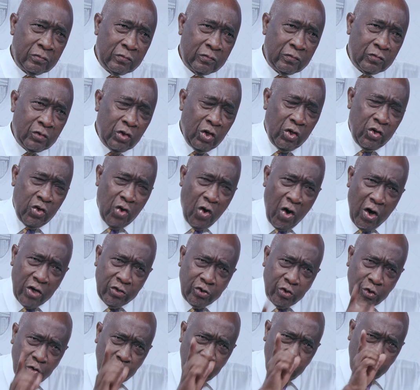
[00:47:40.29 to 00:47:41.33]
You know
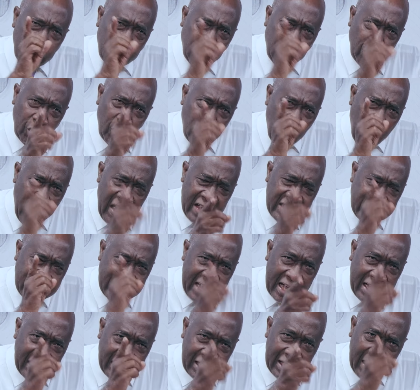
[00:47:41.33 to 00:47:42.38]
you should know
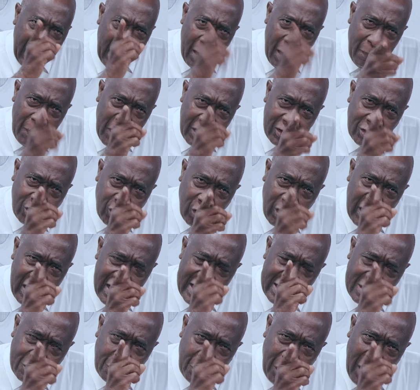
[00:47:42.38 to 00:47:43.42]
exactly how much you're going
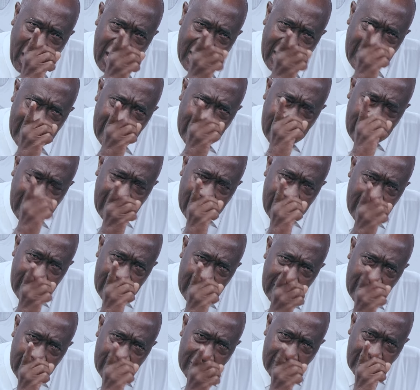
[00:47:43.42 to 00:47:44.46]
to spend
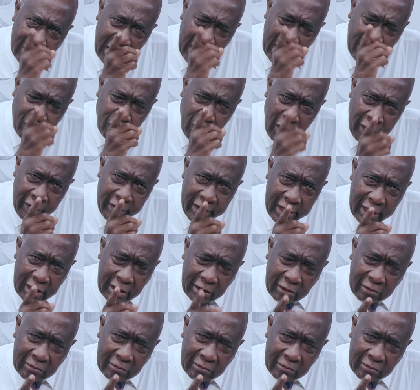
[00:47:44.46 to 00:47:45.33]
January.